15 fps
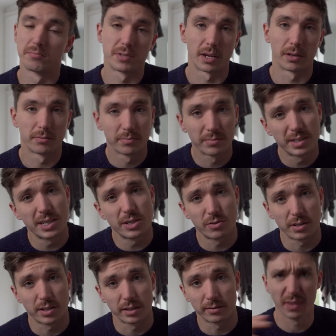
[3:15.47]
So it's
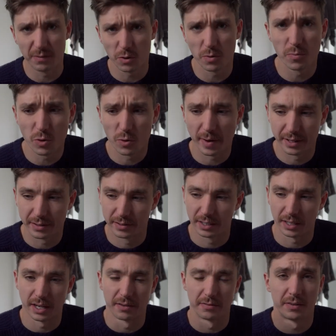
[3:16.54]
interesting. If you're more about the
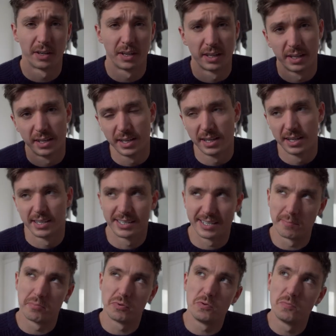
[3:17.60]
kind of
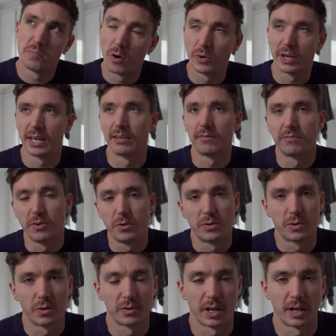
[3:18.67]
simple bulking food
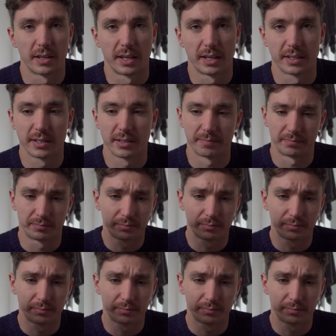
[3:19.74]
sort of side of things,